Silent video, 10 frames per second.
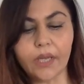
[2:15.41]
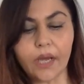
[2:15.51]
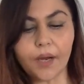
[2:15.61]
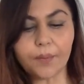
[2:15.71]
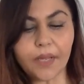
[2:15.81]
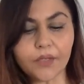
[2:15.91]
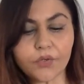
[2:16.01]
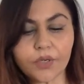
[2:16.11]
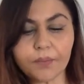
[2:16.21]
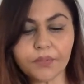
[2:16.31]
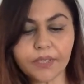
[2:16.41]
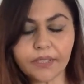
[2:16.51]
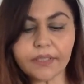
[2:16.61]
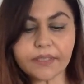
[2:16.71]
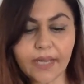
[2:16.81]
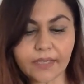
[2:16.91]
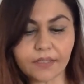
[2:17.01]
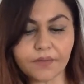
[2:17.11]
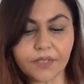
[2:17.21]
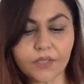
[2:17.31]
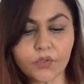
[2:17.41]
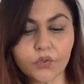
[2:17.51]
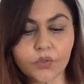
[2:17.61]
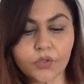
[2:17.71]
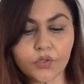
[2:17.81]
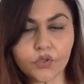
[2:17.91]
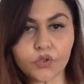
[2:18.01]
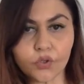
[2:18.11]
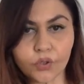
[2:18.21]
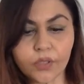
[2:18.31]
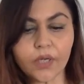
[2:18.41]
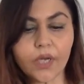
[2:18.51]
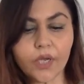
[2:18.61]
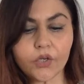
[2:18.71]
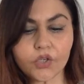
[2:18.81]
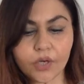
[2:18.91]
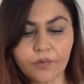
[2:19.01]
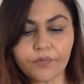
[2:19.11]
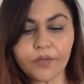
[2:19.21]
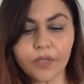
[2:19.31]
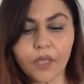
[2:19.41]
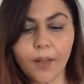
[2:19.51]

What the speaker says: And to complete this activity, students should shuffle,